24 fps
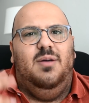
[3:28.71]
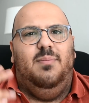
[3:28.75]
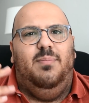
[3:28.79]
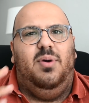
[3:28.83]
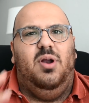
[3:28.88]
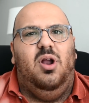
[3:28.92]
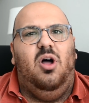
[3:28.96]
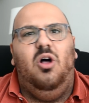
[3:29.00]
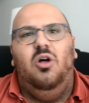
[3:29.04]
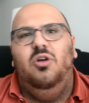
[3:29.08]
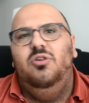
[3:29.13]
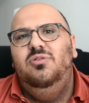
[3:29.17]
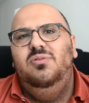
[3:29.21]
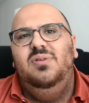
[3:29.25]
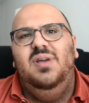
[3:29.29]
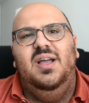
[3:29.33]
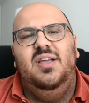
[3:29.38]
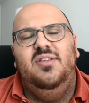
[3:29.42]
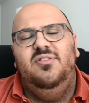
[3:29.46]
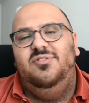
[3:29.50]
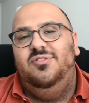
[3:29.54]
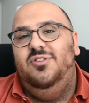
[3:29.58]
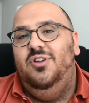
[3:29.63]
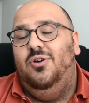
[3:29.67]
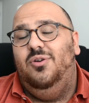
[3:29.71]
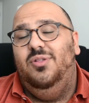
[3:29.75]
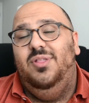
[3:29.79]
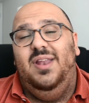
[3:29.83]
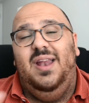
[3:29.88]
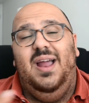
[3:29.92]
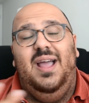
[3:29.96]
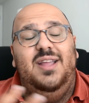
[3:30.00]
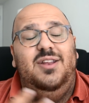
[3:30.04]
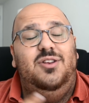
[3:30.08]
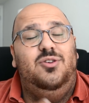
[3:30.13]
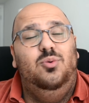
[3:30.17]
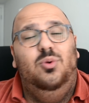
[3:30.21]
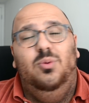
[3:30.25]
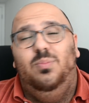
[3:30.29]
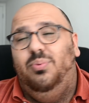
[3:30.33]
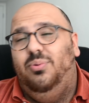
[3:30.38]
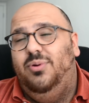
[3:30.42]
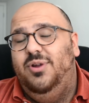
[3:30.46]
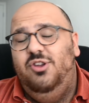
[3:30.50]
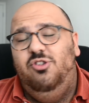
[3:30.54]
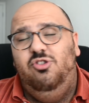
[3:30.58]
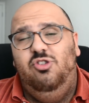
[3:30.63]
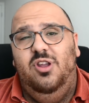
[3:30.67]
But all you guys know that I do
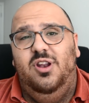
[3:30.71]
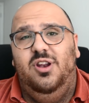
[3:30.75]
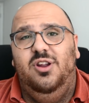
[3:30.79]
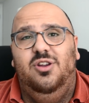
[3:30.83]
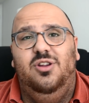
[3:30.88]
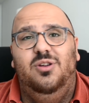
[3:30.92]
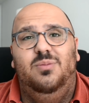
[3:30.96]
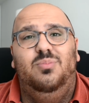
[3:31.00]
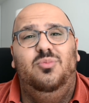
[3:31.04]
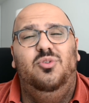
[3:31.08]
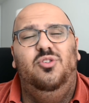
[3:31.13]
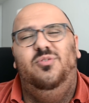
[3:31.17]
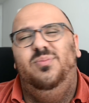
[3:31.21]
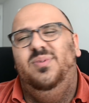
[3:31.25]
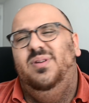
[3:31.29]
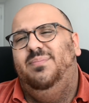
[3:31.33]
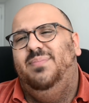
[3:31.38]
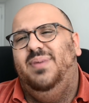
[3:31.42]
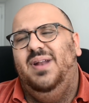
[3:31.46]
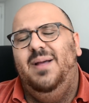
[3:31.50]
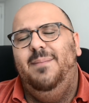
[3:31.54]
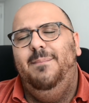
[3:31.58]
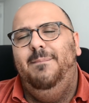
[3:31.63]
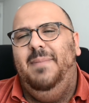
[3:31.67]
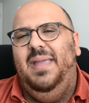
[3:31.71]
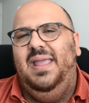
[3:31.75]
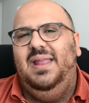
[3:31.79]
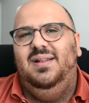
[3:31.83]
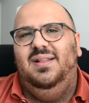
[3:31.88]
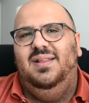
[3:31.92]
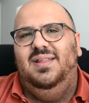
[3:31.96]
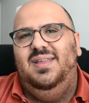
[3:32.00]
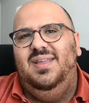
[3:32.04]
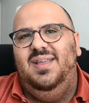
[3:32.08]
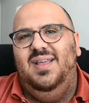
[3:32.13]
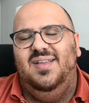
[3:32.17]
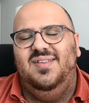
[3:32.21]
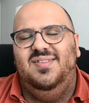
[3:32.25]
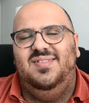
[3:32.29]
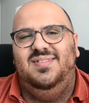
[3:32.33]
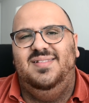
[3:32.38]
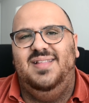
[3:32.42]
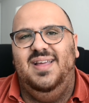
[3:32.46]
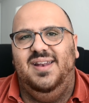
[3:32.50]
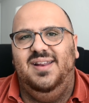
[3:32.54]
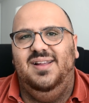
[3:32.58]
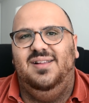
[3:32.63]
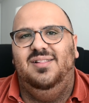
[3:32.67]
appreciate a good movement, but I'm mainly
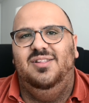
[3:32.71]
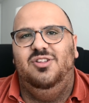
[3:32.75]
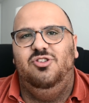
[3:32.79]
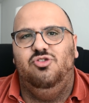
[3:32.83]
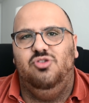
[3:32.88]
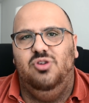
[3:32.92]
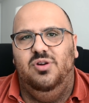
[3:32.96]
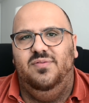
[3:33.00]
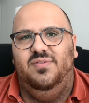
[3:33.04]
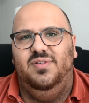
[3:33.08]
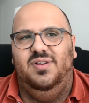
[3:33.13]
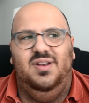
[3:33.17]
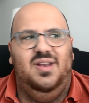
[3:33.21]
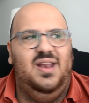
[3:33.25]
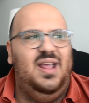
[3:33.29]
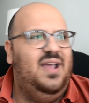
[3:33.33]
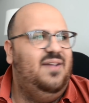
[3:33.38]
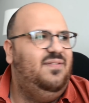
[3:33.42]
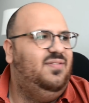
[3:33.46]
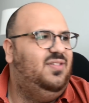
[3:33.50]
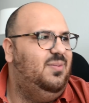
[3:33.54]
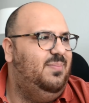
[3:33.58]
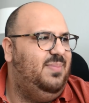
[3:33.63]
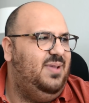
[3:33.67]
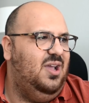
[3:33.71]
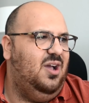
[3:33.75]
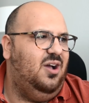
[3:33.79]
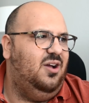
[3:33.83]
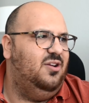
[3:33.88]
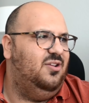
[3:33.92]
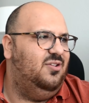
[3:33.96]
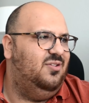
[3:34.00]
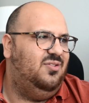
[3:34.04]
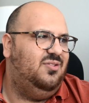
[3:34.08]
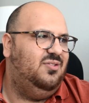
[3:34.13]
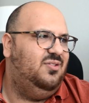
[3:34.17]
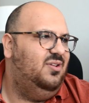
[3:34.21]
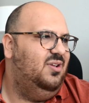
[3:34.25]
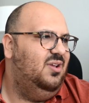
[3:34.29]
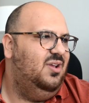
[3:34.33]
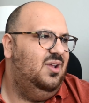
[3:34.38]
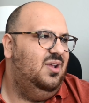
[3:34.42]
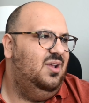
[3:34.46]
aesthetically driven, and I have to be honest.